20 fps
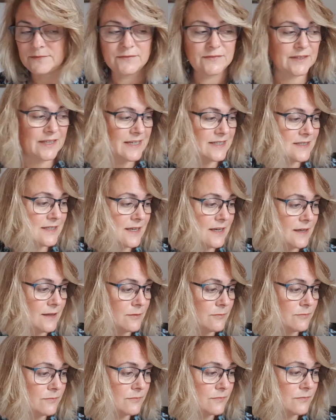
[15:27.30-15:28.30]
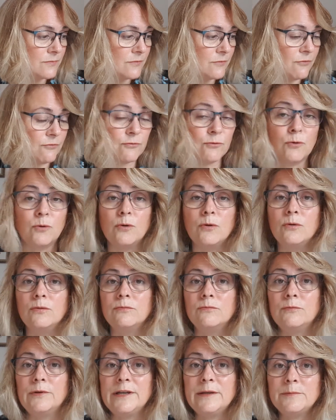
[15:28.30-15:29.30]
That's it for
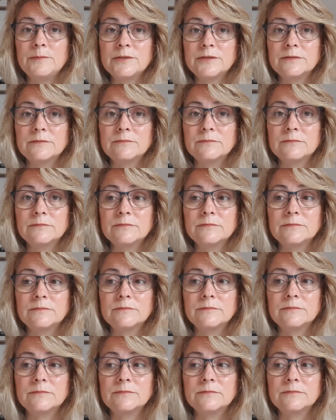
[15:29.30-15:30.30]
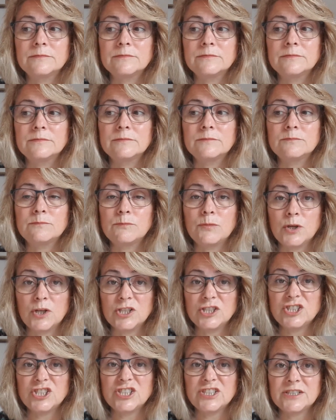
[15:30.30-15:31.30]
whips
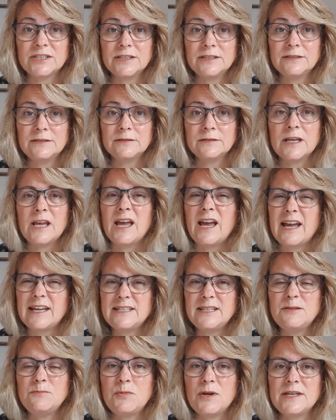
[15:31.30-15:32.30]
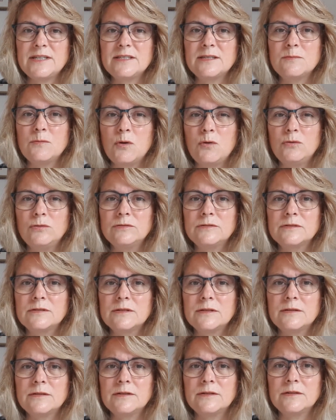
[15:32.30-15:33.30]
purchases. I did buy some old
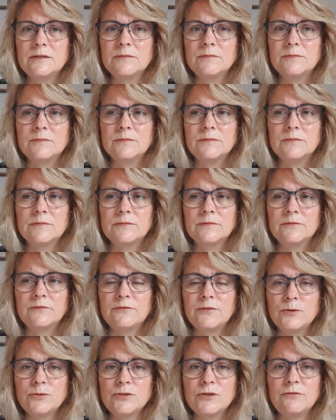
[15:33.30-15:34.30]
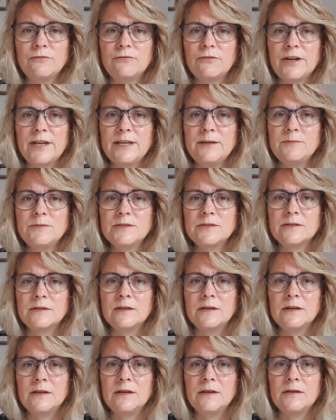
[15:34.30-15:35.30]
photo frames,
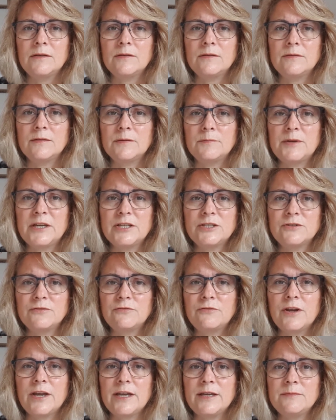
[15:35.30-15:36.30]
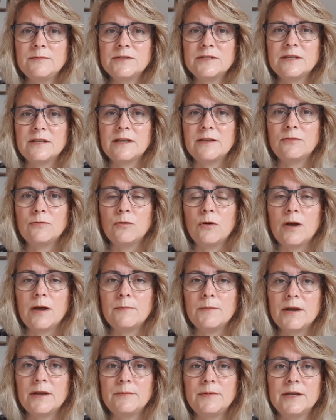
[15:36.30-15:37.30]
picture frames that I thought I
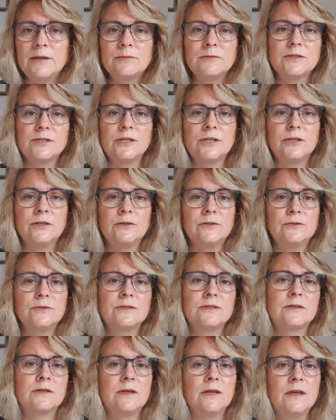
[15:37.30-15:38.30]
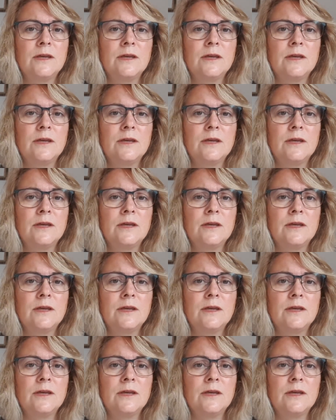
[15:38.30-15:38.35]
might be able to use.